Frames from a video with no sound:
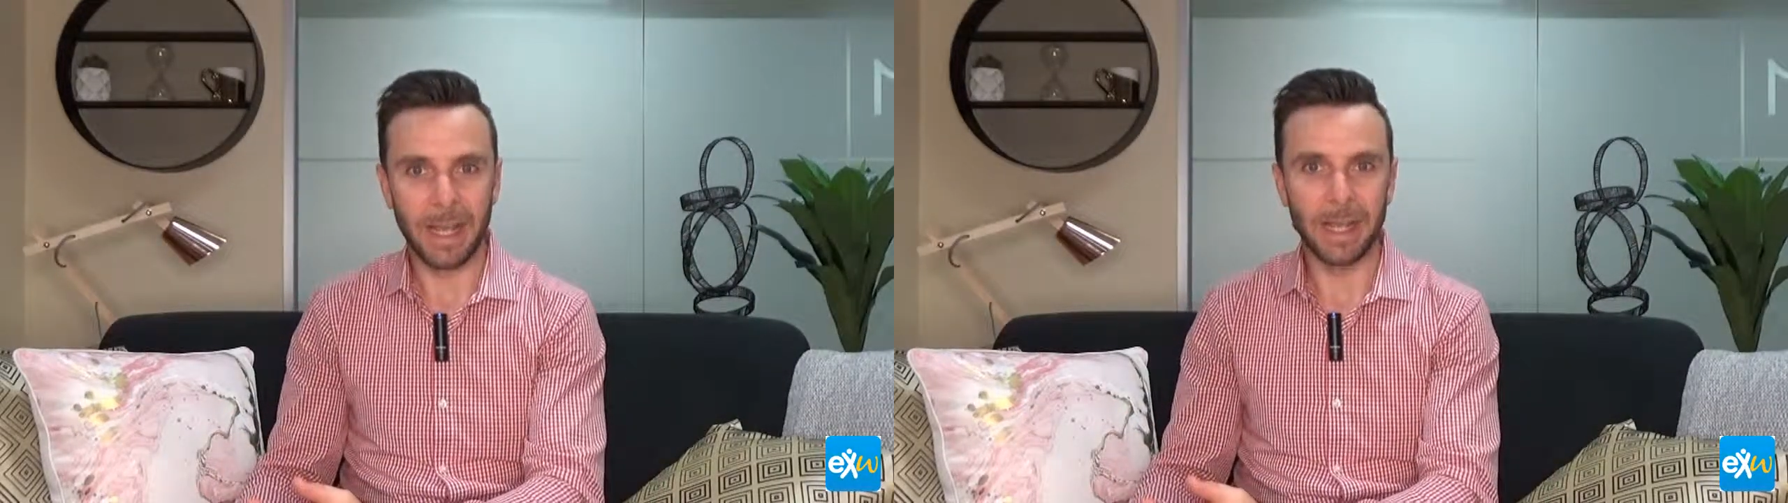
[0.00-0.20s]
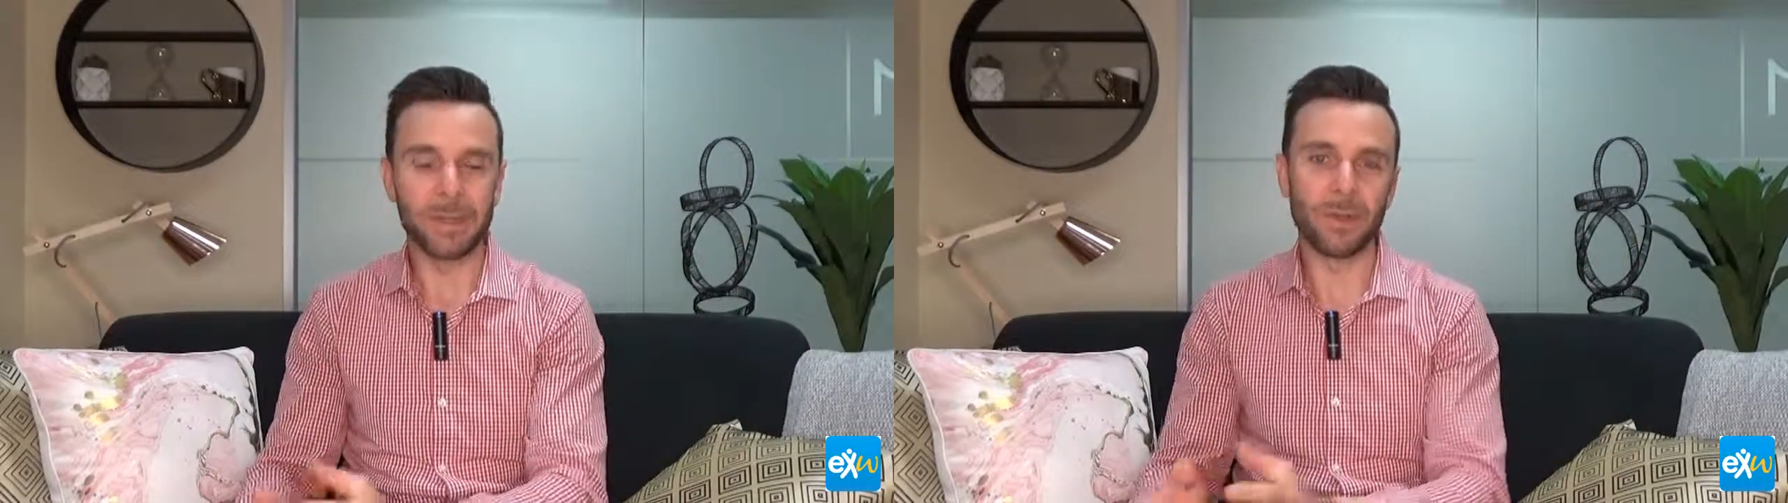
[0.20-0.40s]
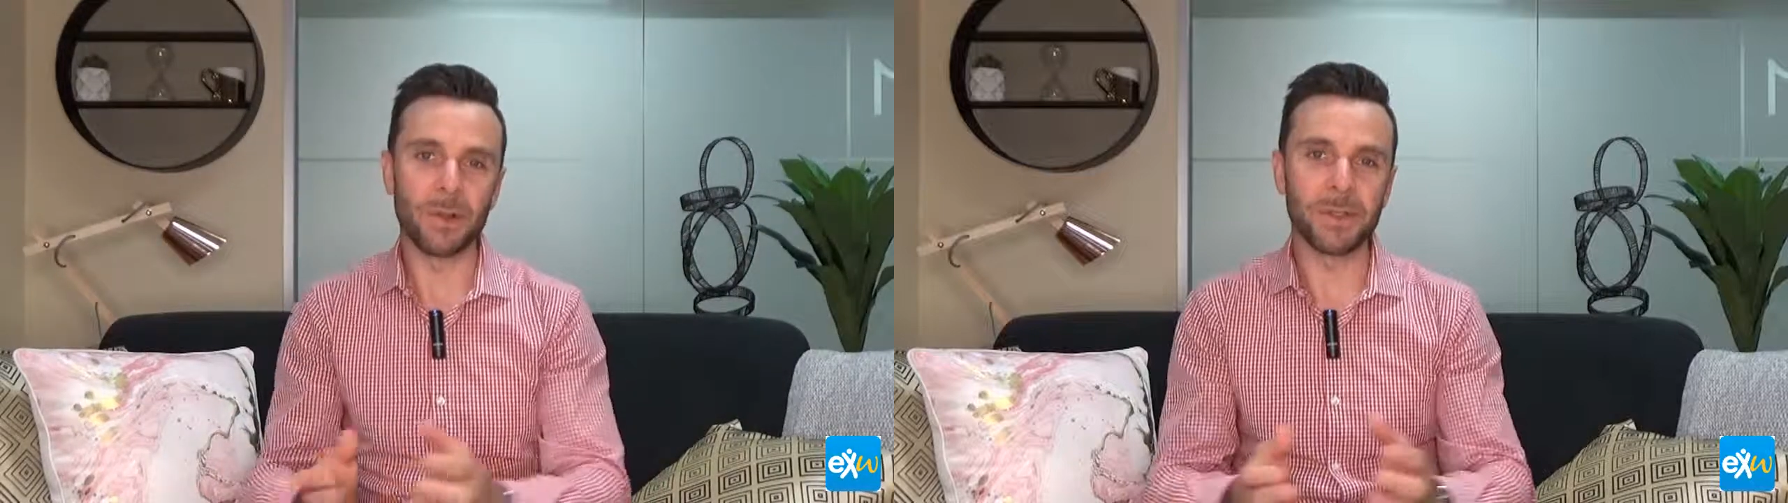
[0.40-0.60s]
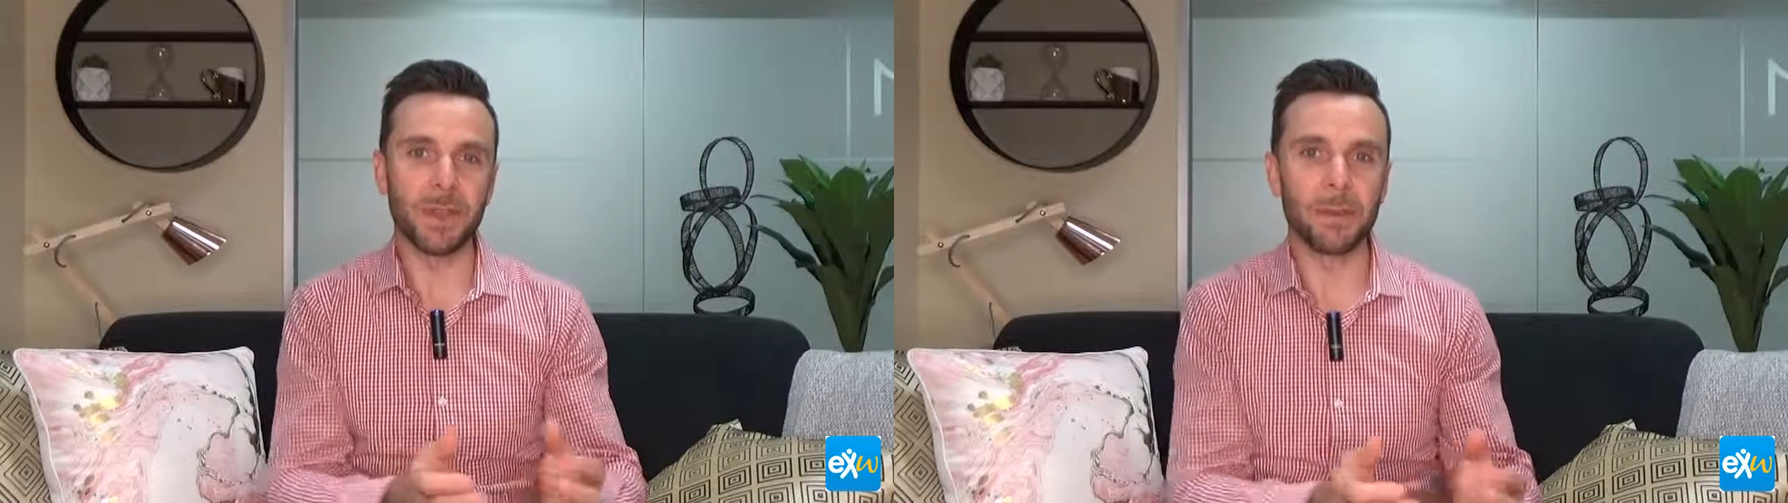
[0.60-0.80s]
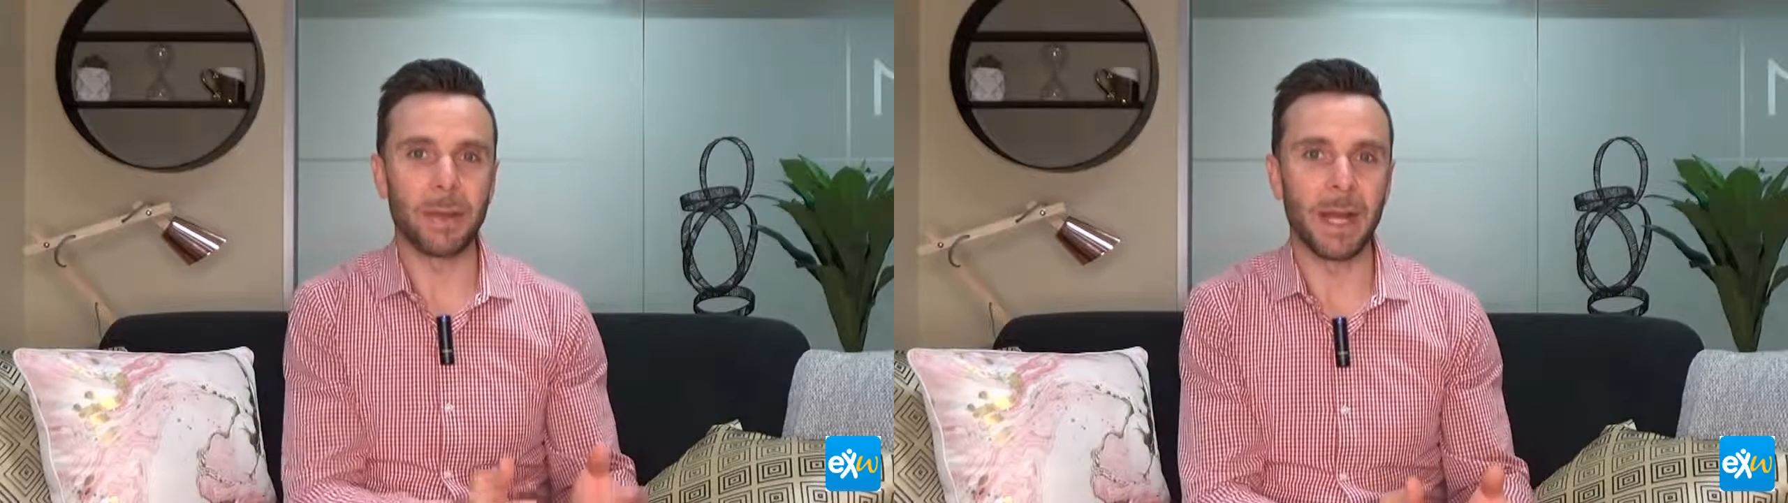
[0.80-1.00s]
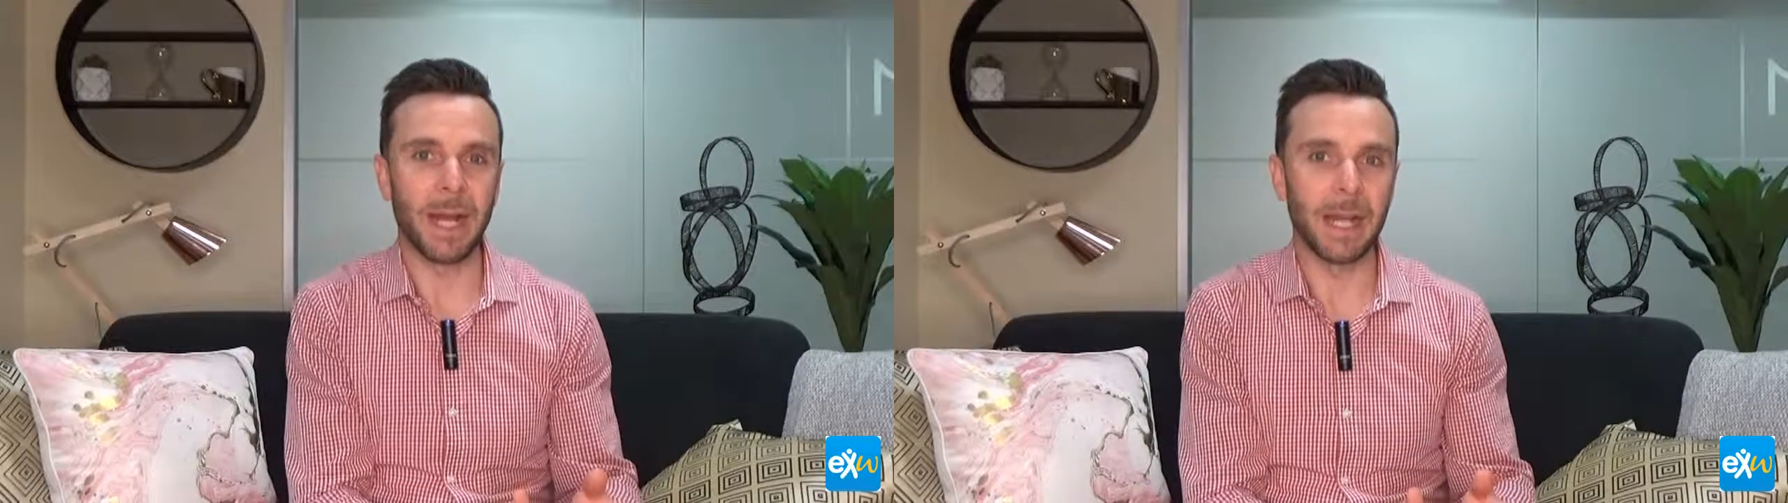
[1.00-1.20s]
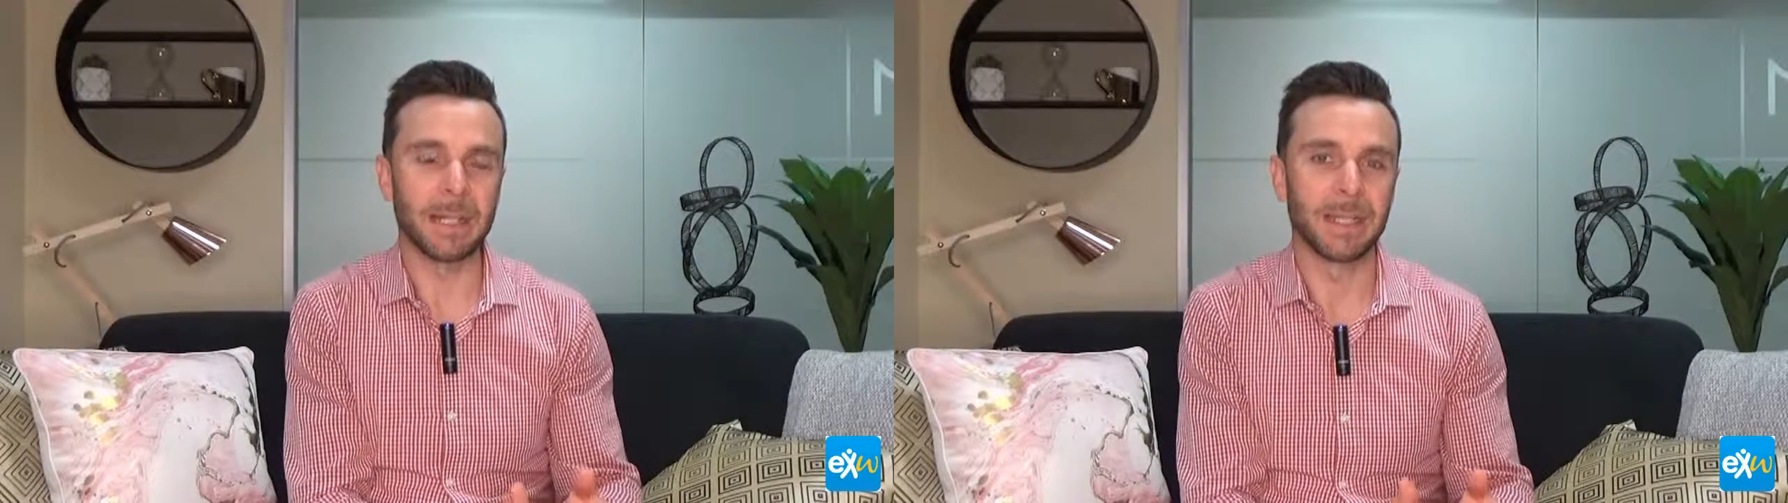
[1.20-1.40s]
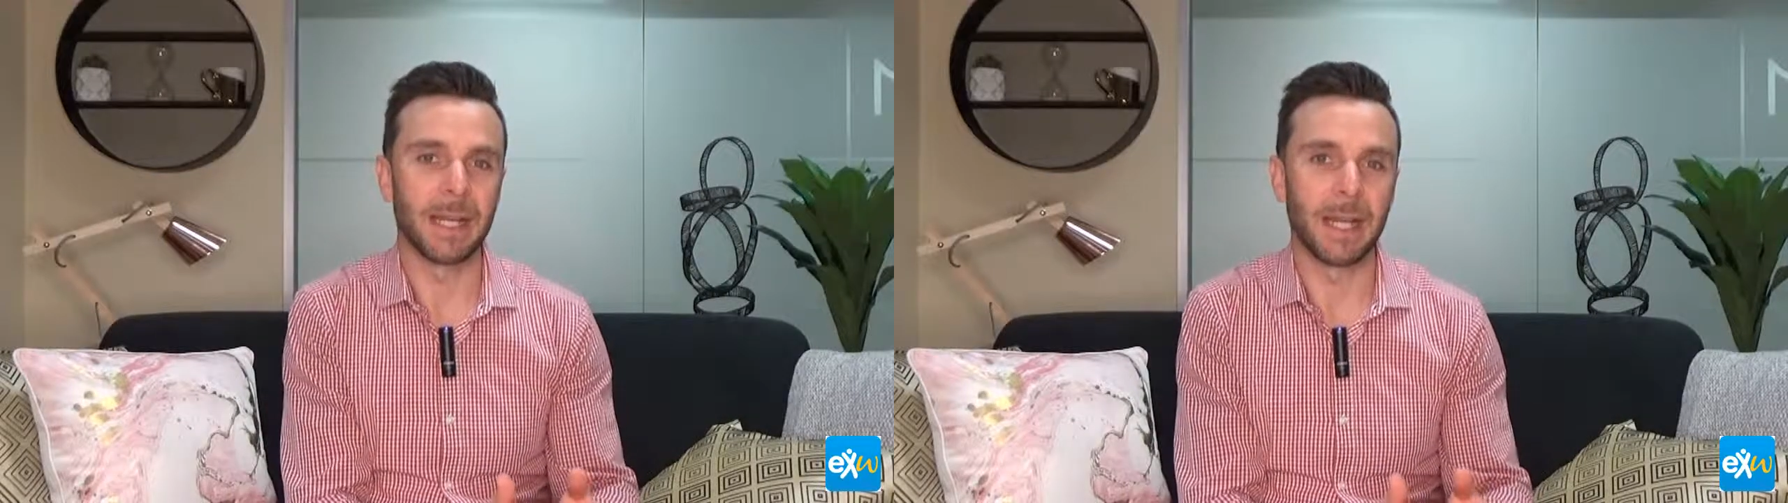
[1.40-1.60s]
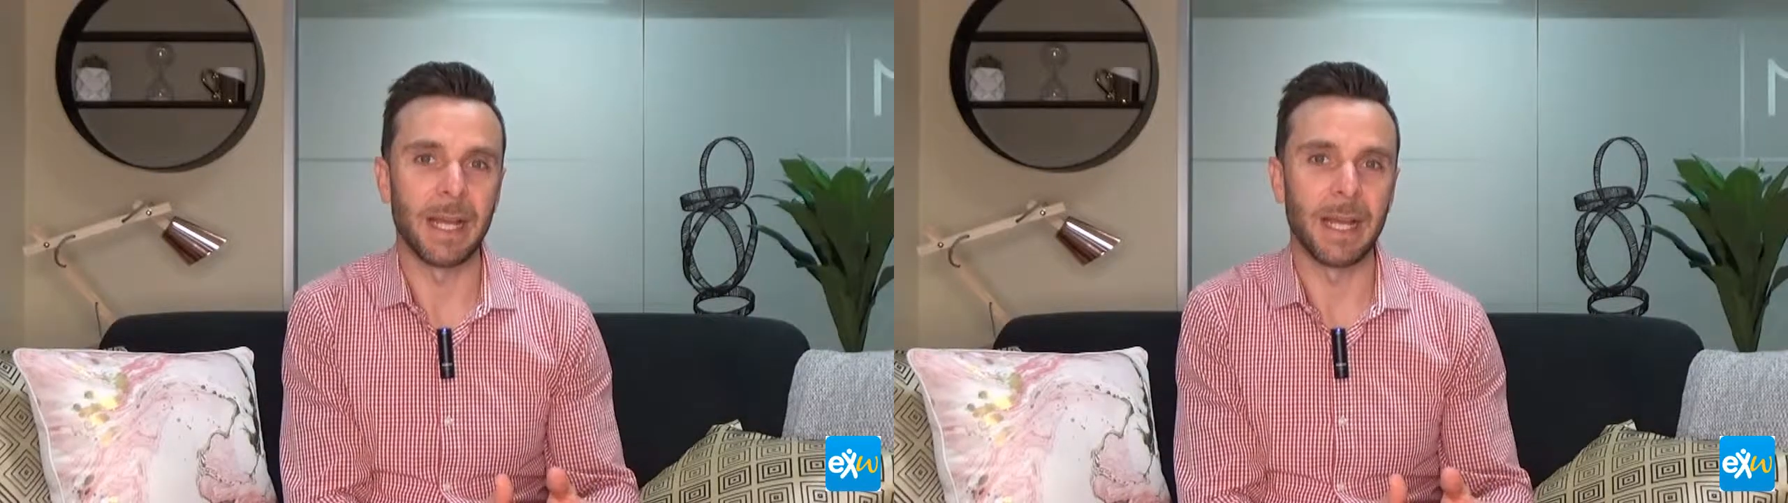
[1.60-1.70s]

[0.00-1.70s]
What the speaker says: and it's also part